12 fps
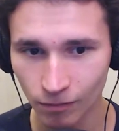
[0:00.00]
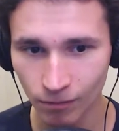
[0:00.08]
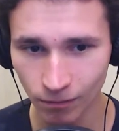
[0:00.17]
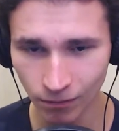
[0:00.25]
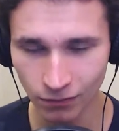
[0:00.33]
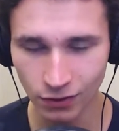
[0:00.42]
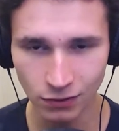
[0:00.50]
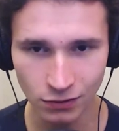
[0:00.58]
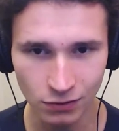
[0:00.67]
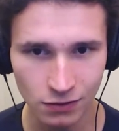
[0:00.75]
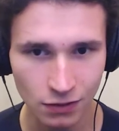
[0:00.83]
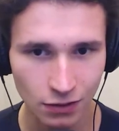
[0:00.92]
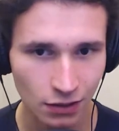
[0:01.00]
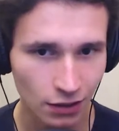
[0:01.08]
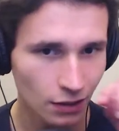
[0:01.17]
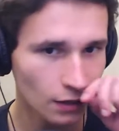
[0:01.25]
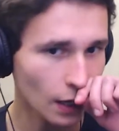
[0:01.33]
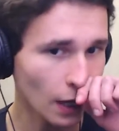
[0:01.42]
Hmm, interesting.
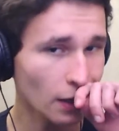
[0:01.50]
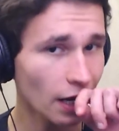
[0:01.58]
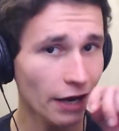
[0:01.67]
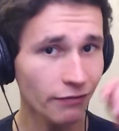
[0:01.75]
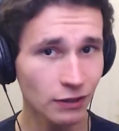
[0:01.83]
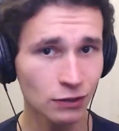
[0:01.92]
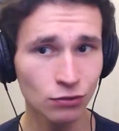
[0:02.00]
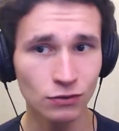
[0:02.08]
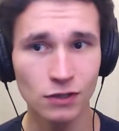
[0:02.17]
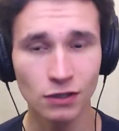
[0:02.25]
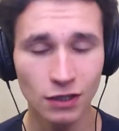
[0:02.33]
A every Tuesday,